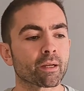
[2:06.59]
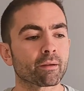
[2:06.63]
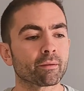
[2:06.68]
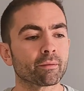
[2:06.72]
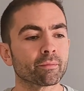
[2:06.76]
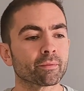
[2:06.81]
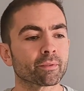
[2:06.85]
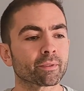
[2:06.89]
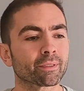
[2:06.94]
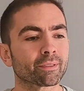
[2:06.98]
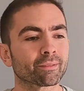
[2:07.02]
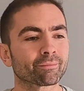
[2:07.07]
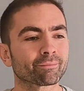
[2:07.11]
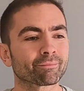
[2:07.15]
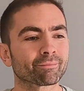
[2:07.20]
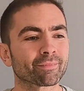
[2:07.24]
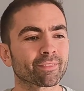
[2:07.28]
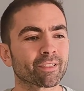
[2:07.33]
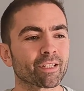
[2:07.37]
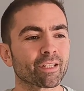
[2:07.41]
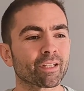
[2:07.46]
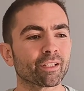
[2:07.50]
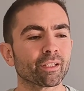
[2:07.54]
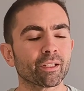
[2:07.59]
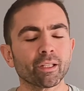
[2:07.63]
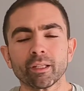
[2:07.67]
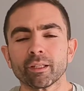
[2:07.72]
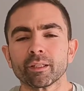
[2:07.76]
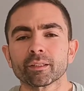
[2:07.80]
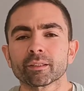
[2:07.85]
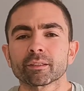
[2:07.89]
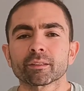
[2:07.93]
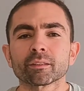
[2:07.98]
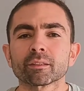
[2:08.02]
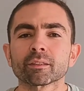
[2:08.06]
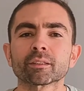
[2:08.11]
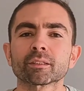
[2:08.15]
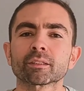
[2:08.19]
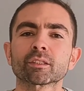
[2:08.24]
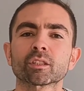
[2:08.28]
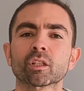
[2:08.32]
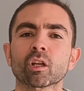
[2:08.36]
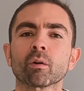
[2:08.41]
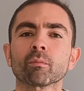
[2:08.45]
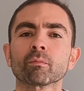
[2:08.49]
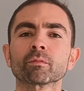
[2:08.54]
Uh, it
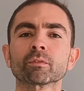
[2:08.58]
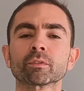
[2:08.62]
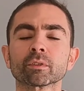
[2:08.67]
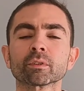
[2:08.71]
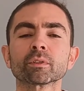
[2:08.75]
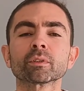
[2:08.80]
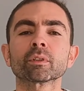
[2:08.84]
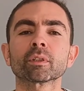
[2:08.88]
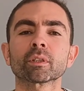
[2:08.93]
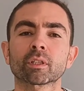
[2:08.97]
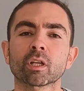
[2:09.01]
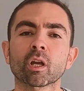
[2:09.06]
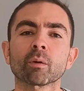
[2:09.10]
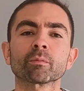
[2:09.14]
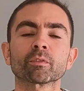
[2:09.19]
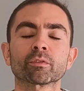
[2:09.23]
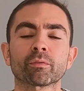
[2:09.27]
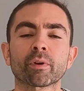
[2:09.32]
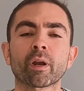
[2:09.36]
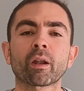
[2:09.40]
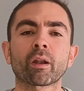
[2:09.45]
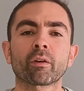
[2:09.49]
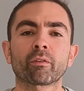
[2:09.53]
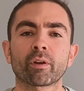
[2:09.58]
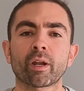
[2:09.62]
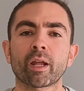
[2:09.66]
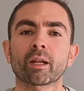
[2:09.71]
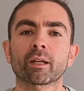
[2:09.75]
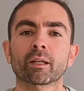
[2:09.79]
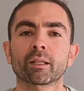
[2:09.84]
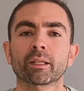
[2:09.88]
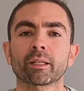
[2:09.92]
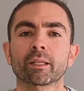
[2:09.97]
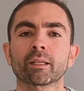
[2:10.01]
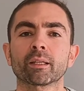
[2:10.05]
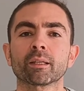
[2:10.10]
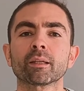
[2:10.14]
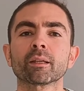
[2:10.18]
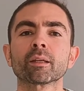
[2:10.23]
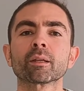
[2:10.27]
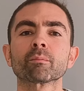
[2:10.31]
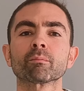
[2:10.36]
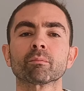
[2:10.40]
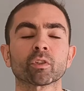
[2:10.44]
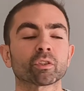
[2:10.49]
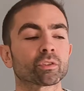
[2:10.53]
comes very rarely.
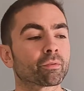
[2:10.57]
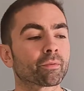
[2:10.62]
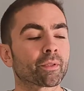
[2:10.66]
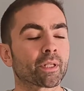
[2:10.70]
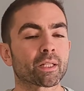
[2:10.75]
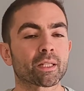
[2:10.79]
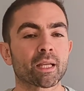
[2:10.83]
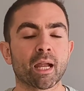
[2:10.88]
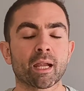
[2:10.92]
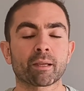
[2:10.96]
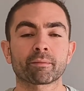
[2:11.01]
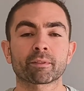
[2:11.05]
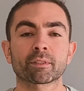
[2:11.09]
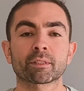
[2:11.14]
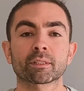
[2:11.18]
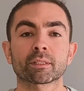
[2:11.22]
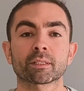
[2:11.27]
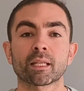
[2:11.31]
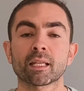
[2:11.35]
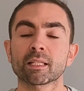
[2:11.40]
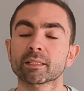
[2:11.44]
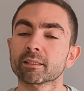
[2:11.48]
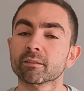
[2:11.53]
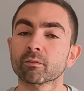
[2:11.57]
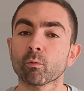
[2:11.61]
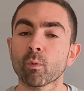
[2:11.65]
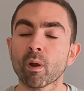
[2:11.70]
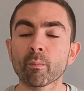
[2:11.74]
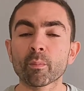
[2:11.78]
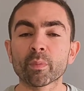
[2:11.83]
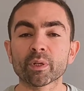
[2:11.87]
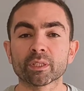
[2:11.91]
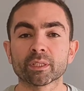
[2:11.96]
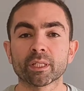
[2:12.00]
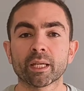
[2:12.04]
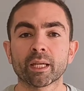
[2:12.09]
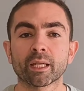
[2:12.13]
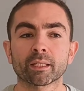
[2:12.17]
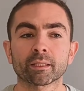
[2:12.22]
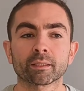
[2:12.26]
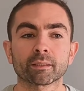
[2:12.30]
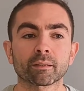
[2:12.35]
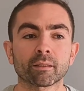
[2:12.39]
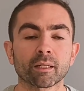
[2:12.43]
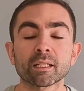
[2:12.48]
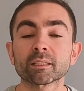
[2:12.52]
Most of the times, less than
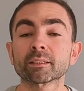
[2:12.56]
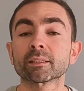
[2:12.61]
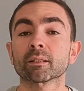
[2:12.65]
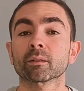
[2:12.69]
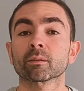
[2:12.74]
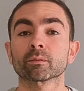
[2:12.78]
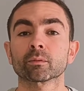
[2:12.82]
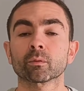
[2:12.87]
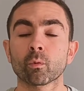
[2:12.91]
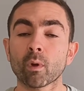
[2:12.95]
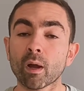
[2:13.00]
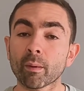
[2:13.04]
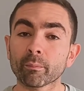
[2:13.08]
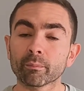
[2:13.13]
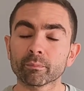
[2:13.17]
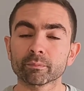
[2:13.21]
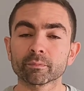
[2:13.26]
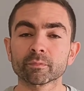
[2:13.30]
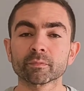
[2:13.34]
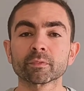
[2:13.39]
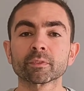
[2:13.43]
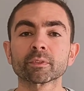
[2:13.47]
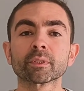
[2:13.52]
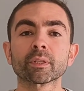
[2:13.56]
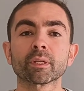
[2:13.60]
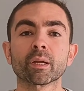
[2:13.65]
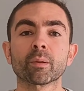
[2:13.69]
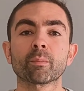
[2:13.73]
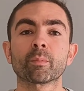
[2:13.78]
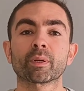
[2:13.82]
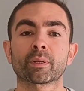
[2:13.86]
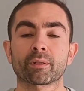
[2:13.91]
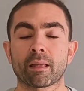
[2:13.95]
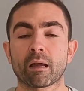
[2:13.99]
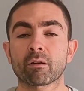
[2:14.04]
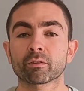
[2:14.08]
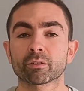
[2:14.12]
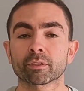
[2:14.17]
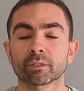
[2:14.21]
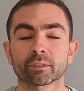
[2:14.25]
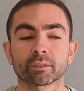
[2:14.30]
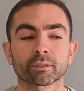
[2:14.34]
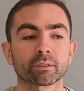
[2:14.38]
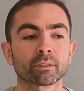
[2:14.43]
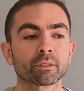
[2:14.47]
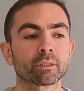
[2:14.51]
1%, less than one per
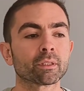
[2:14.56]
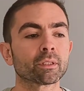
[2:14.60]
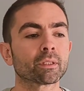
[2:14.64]
thousand.